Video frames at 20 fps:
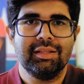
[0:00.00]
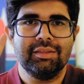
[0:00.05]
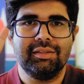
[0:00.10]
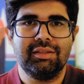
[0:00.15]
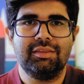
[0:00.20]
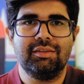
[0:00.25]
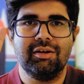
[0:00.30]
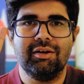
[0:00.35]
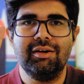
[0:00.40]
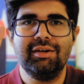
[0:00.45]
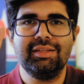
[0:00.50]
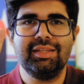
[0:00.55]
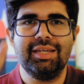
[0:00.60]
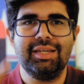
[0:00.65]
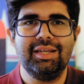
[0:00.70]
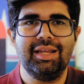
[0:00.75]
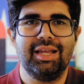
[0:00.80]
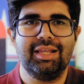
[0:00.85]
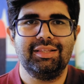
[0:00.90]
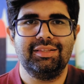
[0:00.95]
The third
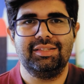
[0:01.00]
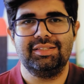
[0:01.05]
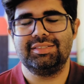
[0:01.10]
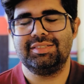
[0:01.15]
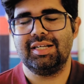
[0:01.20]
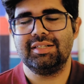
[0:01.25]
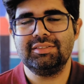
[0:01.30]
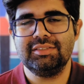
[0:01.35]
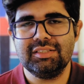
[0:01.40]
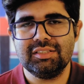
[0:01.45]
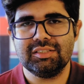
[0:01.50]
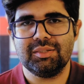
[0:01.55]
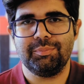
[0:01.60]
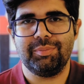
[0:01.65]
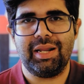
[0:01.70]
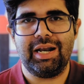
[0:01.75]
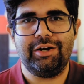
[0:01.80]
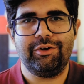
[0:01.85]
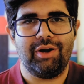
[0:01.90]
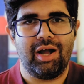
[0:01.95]
thing, and this doesn't just
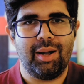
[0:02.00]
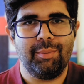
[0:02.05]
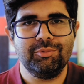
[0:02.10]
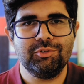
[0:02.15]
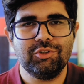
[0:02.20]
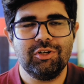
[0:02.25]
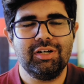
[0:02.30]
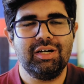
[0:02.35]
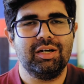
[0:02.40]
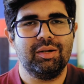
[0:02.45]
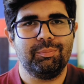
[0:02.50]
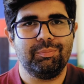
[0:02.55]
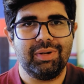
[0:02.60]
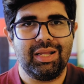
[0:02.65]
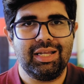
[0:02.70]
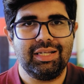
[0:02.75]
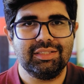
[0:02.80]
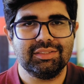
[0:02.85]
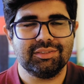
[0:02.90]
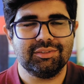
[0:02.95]
apply to Amazon, it
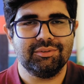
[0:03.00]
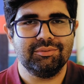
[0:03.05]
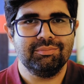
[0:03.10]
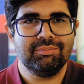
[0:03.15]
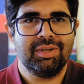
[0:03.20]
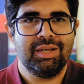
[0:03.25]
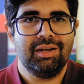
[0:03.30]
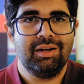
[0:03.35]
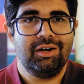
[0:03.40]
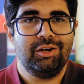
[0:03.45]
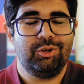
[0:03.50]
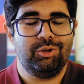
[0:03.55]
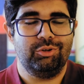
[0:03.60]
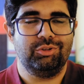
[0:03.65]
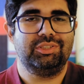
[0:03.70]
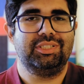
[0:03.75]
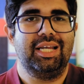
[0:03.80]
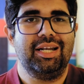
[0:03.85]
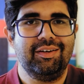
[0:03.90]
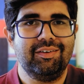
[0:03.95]
applies
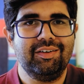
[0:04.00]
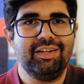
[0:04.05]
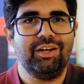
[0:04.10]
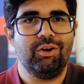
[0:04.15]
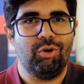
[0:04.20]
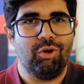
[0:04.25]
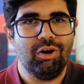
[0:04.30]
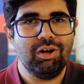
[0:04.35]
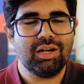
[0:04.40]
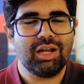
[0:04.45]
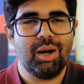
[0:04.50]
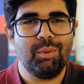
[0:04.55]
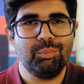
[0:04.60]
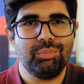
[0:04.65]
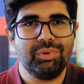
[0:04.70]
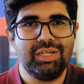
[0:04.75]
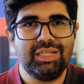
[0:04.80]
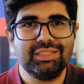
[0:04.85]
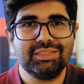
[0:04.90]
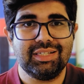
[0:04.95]
to generally all
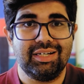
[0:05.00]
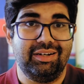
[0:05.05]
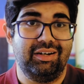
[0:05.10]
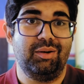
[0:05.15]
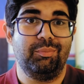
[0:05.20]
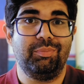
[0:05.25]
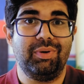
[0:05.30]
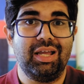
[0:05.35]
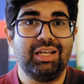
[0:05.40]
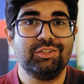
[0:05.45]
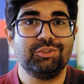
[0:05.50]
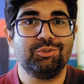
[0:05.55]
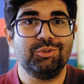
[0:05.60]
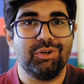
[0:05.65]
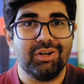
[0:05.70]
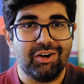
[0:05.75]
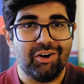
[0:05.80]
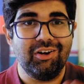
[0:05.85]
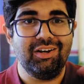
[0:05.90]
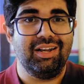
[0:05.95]
companies and it applies
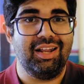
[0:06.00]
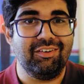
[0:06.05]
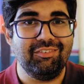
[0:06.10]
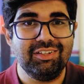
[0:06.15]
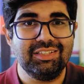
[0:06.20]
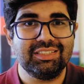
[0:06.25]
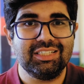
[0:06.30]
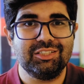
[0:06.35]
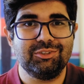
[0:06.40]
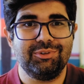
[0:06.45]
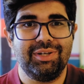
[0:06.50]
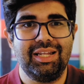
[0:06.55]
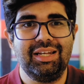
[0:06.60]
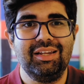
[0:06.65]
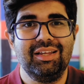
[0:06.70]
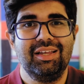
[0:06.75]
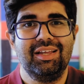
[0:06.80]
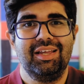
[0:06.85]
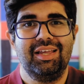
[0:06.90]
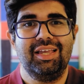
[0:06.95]
to all levels as well,
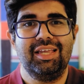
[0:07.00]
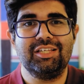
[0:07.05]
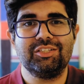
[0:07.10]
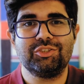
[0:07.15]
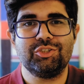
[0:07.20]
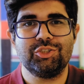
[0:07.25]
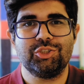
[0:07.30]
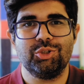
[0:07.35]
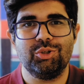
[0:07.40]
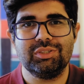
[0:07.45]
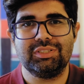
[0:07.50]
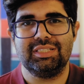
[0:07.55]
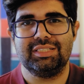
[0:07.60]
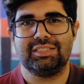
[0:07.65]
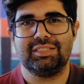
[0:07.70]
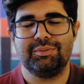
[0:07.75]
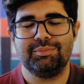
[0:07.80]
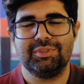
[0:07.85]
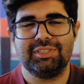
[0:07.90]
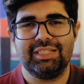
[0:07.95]
is to show
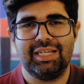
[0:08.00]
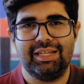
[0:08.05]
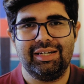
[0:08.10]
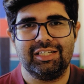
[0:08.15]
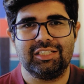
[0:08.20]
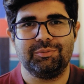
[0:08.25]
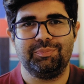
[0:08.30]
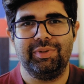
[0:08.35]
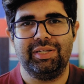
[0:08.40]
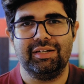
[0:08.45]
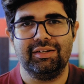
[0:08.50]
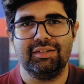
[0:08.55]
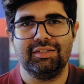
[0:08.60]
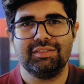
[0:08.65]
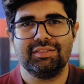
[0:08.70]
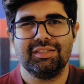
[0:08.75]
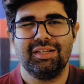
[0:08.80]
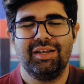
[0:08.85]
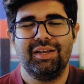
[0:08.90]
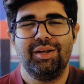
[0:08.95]
systems design
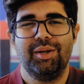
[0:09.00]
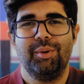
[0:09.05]
experience.